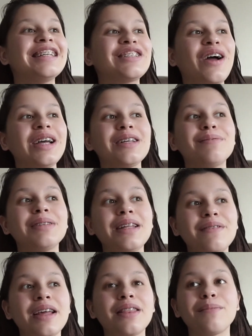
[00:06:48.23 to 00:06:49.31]
So I ended up
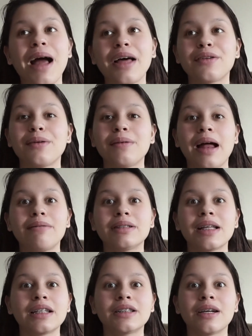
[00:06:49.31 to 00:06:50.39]
leaving the bathroom and I was
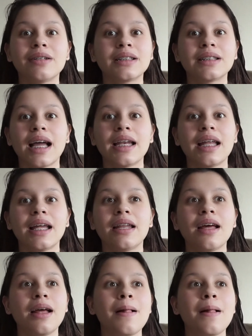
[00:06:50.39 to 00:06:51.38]
like so excited